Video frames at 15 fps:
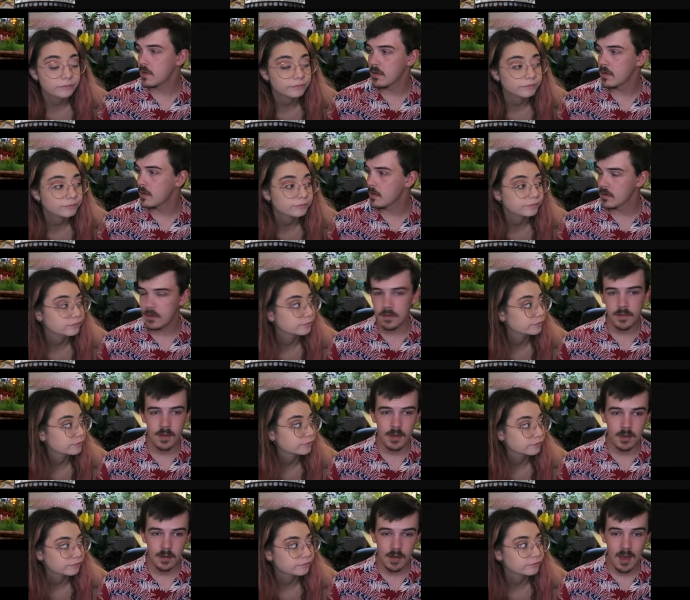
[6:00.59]
Speaker 1: you get your
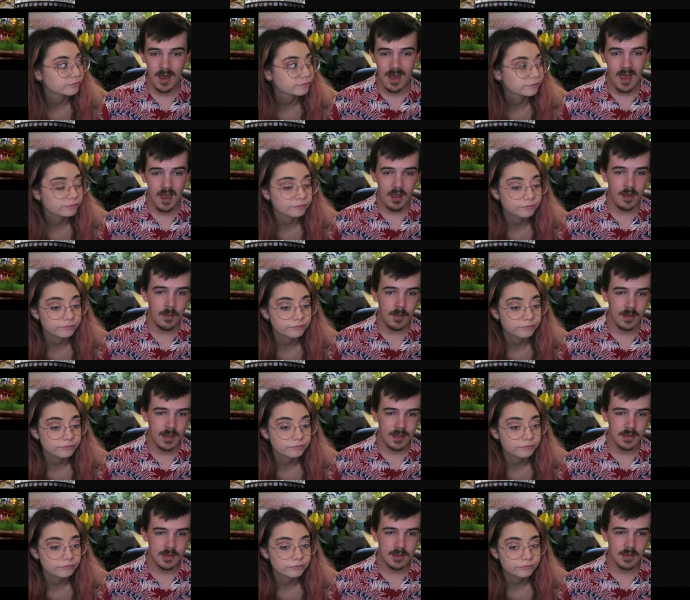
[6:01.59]
souvenir. Yeah, A. I mean,
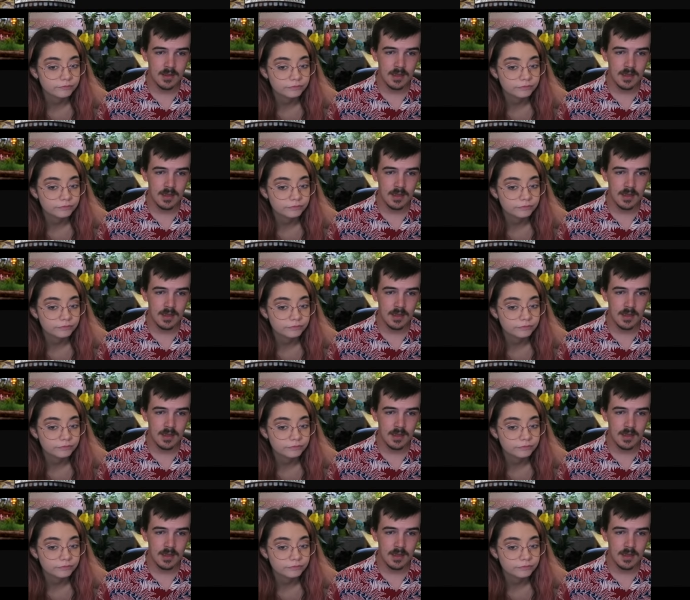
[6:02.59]
that's